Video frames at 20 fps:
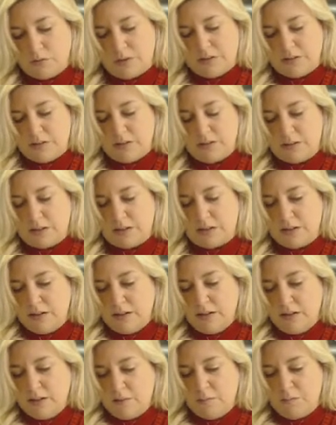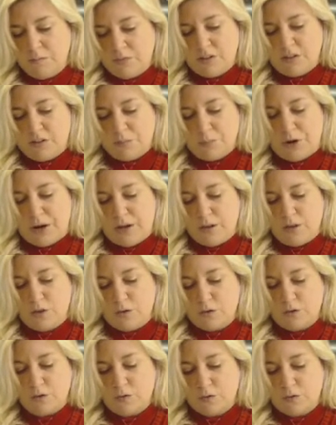recently and spray
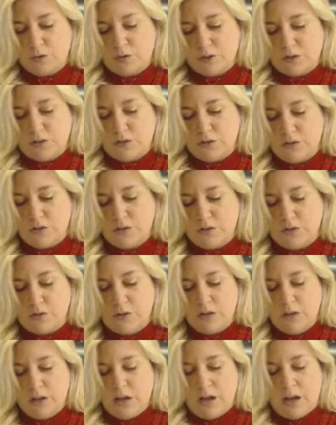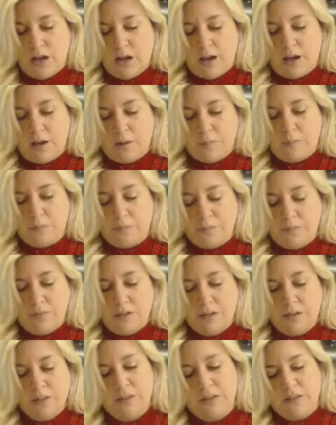those for you too.
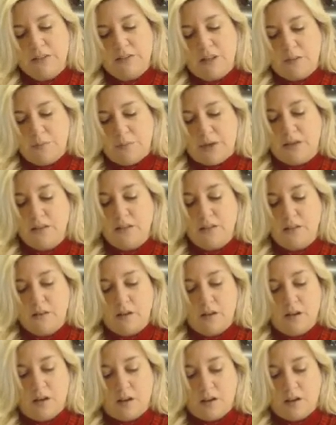These I made